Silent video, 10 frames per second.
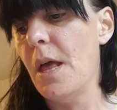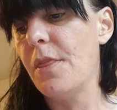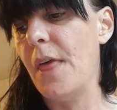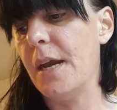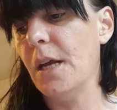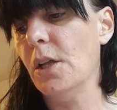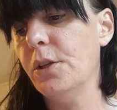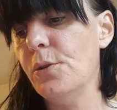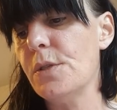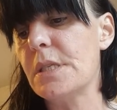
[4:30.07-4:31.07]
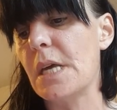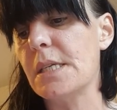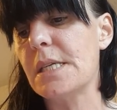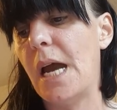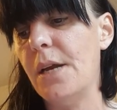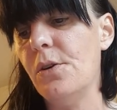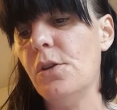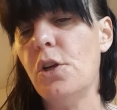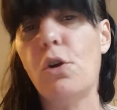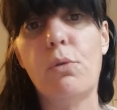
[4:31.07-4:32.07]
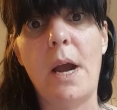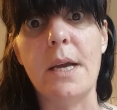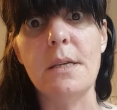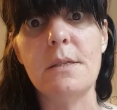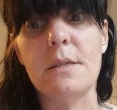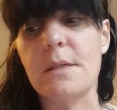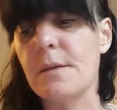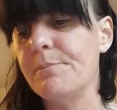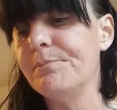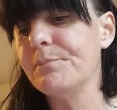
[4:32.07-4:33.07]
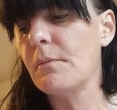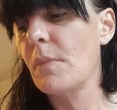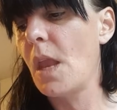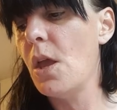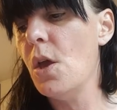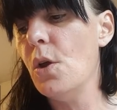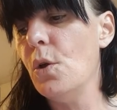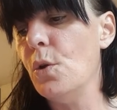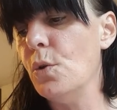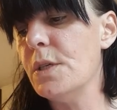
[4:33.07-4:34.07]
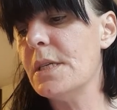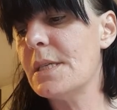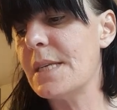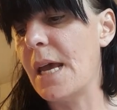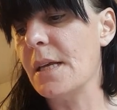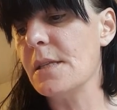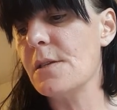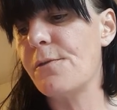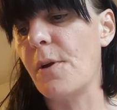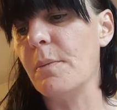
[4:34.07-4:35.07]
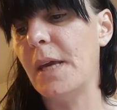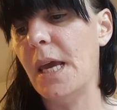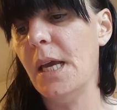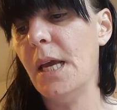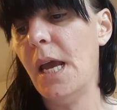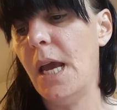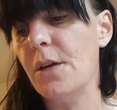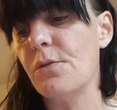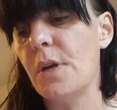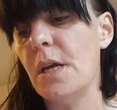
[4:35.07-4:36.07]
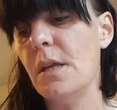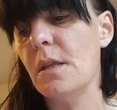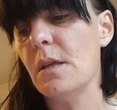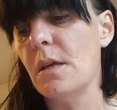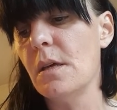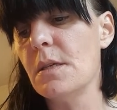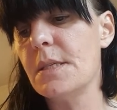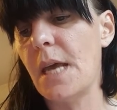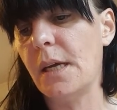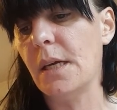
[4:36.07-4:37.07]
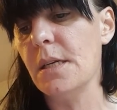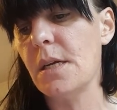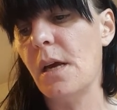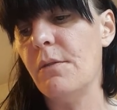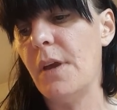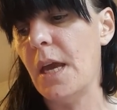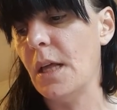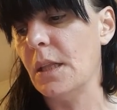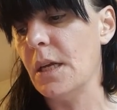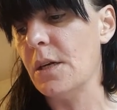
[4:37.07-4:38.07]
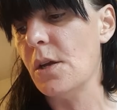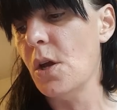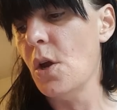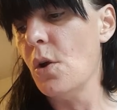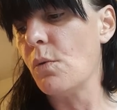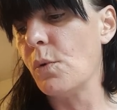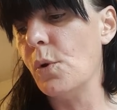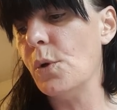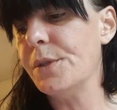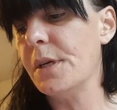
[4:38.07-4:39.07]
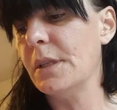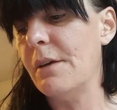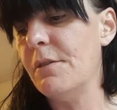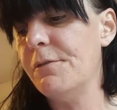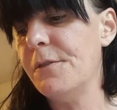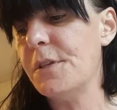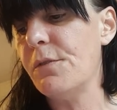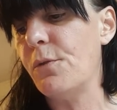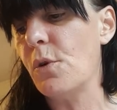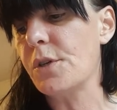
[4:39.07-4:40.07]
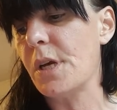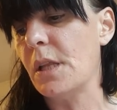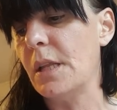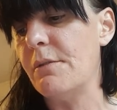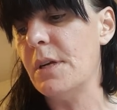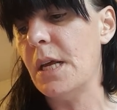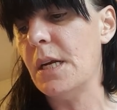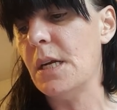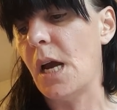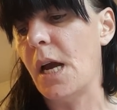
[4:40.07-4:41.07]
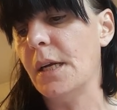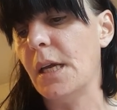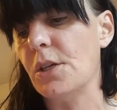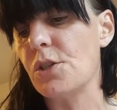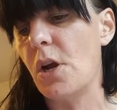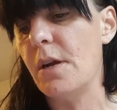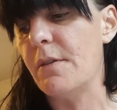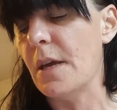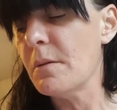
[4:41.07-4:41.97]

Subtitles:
that includes the title Christ, who descends from King Henry II of England, ruled 1154 to 1189, King John of